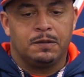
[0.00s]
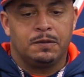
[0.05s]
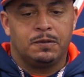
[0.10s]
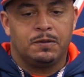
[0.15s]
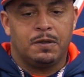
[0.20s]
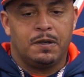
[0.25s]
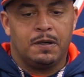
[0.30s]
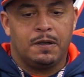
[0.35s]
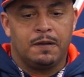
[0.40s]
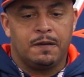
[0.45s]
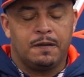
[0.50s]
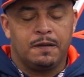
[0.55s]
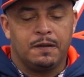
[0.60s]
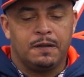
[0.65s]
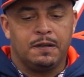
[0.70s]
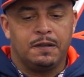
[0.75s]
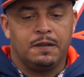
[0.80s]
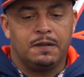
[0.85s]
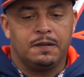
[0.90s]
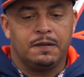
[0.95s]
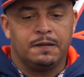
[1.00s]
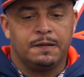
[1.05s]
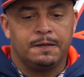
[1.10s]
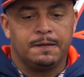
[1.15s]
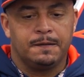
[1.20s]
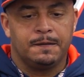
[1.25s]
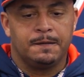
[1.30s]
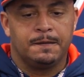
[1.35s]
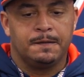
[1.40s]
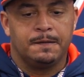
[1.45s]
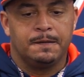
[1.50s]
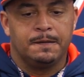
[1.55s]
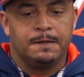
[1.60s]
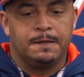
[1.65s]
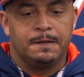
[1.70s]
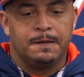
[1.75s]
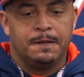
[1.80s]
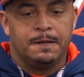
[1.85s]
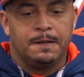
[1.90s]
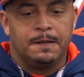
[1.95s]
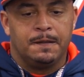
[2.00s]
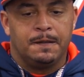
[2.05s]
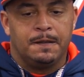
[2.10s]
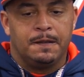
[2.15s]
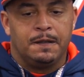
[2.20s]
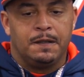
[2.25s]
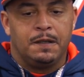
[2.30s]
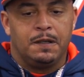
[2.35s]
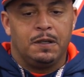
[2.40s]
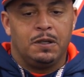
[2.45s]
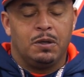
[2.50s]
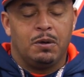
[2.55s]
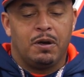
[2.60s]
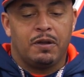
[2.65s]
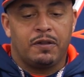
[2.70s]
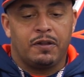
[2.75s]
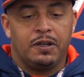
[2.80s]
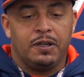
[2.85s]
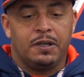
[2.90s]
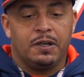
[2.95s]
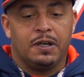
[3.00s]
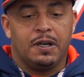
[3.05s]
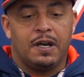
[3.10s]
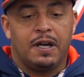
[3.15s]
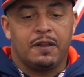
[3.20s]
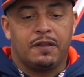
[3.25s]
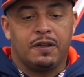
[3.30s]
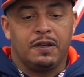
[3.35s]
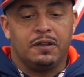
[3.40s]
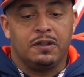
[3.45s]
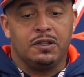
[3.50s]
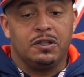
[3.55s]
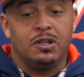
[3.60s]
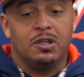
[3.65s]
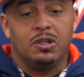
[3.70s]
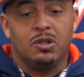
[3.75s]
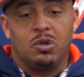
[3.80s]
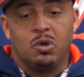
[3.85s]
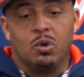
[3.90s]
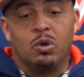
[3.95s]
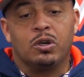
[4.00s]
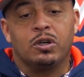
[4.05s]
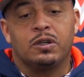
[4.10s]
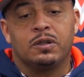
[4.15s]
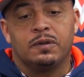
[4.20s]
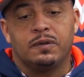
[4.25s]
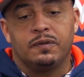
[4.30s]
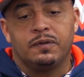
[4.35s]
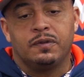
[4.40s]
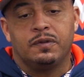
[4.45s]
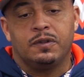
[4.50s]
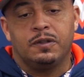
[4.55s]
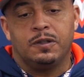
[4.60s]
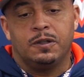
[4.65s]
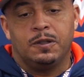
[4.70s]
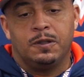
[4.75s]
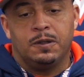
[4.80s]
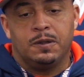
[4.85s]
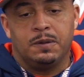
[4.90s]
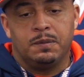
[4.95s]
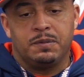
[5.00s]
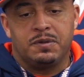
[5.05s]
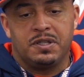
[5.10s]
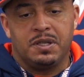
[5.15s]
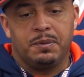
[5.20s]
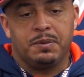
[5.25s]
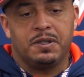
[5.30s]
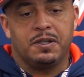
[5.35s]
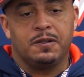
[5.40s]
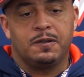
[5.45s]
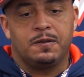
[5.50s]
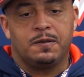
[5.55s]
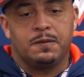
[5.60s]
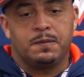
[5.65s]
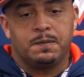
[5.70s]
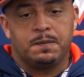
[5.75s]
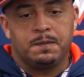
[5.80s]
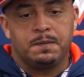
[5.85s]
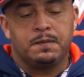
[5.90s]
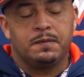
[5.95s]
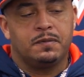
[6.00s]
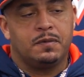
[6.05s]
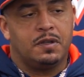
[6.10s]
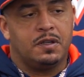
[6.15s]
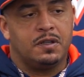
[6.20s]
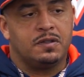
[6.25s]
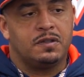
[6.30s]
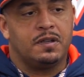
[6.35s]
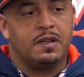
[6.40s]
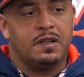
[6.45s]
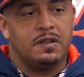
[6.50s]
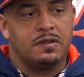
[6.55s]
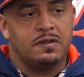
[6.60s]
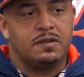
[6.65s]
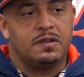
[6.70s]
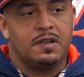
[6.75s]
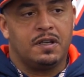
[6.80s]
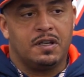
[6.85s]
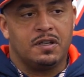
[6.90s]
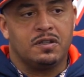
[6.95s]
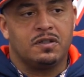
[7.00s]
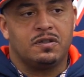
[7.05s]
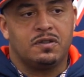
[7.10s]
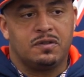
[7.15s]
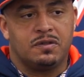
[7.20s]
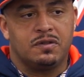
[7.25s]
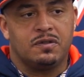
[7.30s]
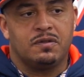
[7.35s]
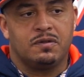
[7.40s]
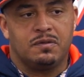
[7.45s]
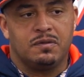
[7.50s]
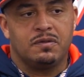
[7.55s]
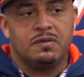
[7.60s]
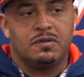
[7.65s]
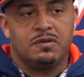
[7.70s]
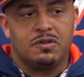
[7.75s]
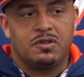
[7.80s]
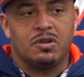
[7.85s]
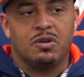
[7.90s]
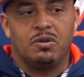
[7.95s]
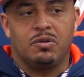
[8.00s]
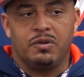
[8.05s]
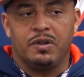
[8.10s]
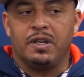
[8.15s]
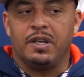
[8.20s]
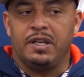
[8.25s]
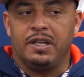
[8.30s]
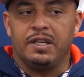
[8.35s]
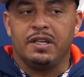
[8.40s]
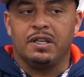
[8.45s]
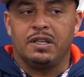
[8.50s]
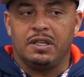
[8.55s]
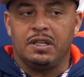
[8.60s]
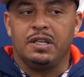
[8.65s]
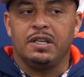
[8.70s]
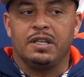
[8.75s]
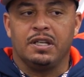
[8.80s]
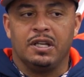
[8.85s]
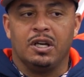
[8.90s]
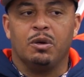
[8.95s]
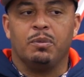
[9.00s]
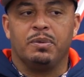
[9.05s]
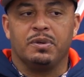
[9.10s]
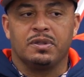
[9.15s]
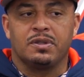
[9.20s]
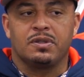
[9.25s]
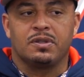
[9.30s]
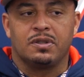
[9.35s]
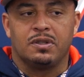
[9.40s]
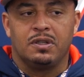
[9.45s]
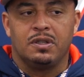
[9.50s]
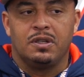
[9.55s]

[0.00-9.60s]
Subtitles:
Trying to think. You know, I think the young corner, Simpkins, has shown that he can help us.